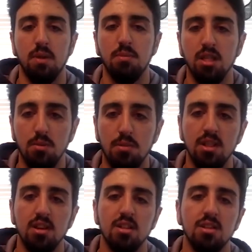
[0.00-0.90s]
a little bit in
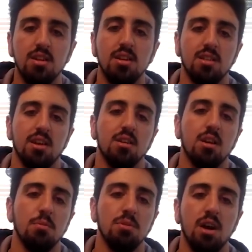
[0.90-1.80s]
little league, and then a
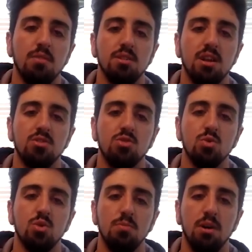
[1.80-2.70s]
couple times in high
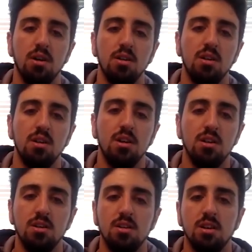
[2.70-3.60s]
school. But
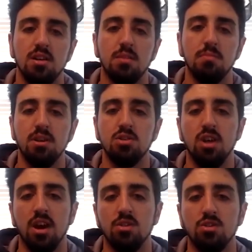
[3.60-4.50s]
I think the biggest
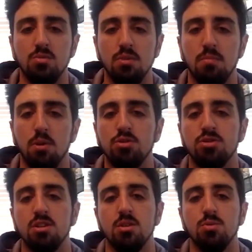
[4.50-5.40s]
challenge for me
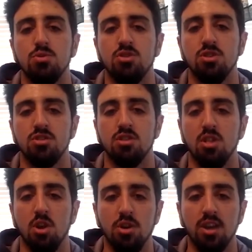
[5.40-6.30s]
personally was just
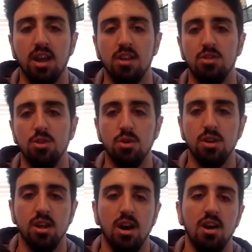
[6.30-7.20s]
learning how to do it
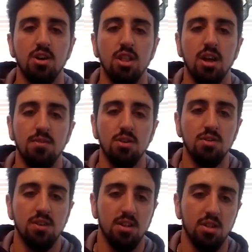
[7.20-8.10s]
at a higher
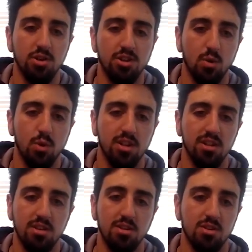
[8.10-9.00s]
level and learning it
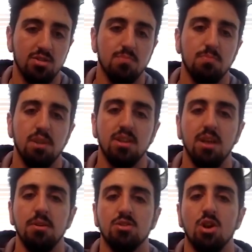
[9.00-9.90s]
quickly. Because by the
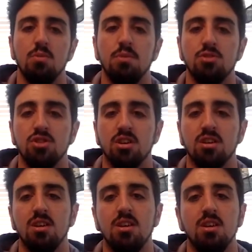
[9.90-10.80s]
time I started
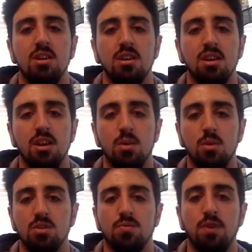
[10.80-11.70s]
pitching, it
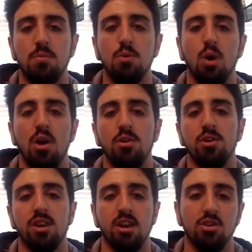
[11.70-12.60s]
was
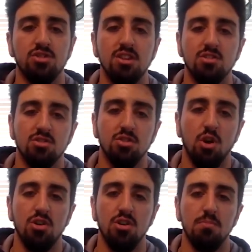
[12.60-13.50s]
February and our season
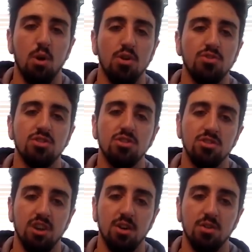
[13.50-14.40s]
started in March,
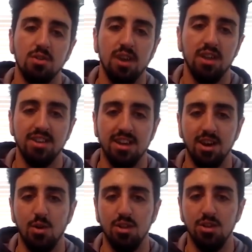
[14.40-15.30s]
so I had to get
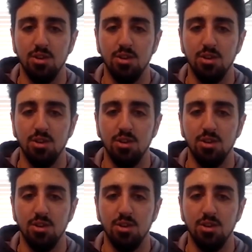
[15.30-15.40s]
going a little